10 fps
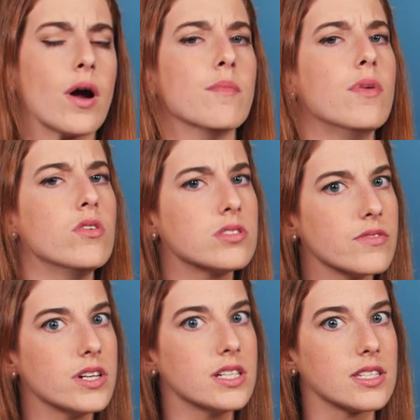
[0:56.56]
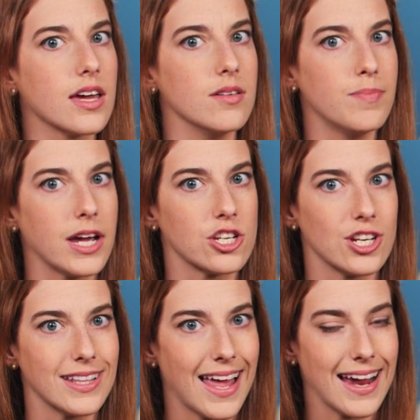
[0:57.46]
where most of us get
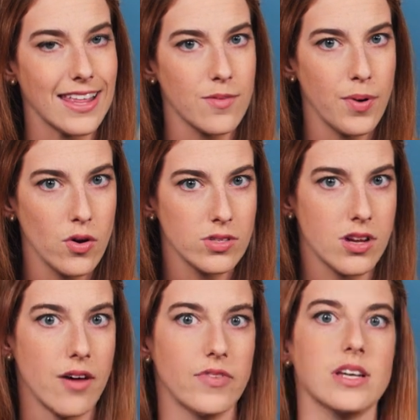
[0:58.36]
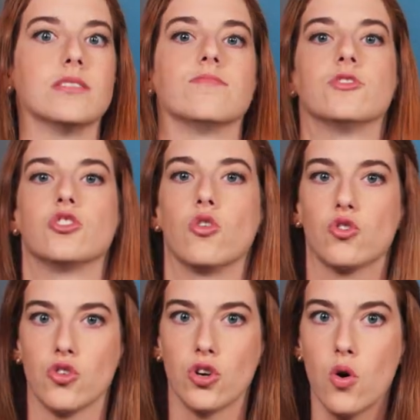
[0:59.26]
impatient in line at the post office.
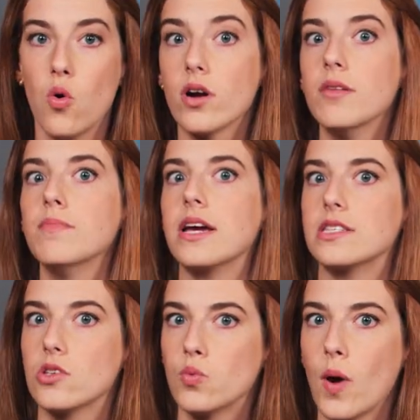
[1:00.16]
Social decorum makes us